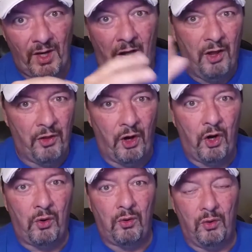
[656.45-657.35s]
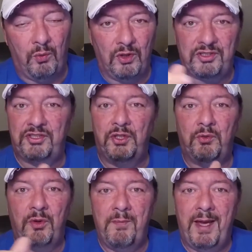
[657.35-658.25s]
on the whole, will still
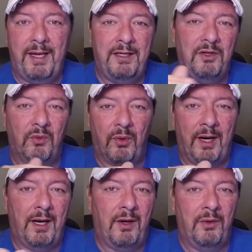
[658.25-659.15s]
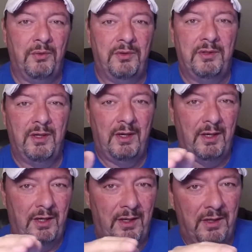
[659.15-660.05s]
remain around
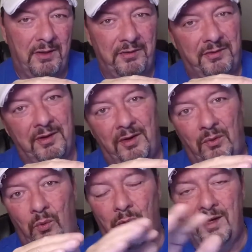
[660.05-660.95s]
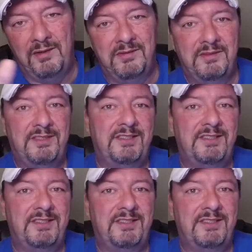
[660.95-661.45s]
the one